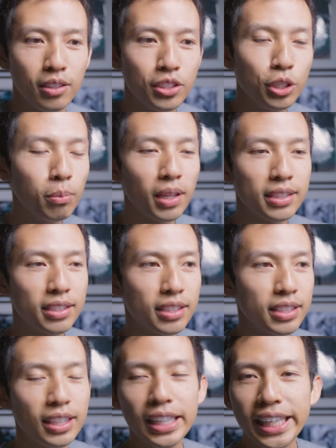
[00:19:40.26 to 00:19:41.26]
zoom
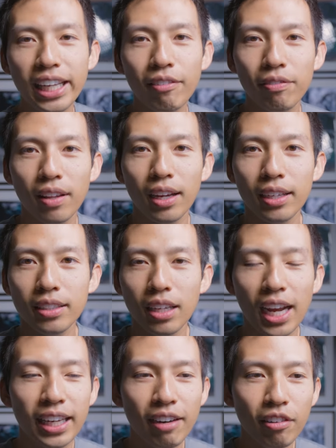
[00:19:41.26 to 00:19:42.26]
lenses in the EF line,
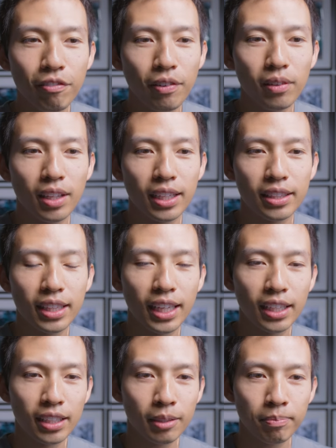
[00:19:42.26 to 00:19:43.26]
I never felt like
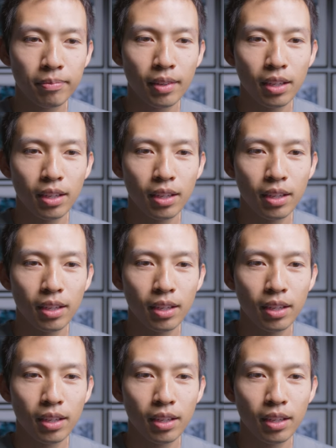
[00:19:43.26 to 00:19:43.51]
they